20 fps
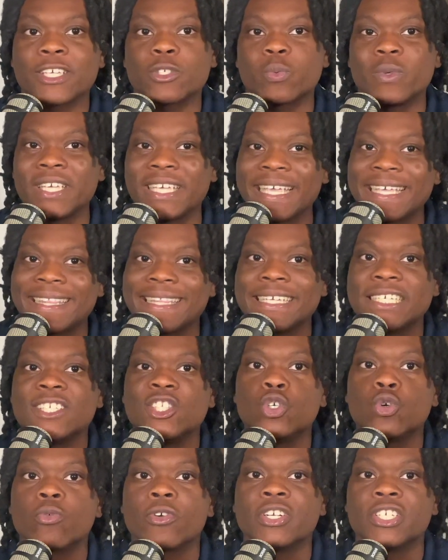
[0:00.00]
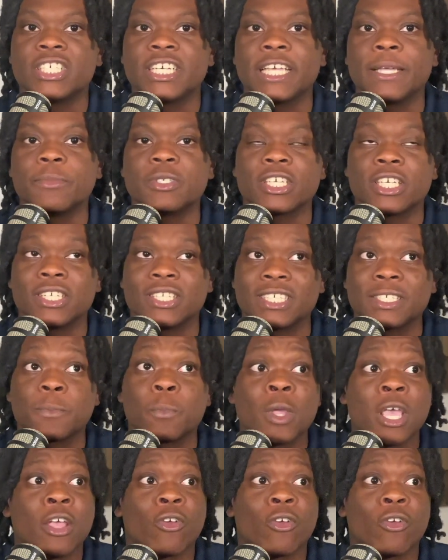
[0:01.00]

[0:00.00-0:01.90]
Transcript: when you get these new regimes, and you just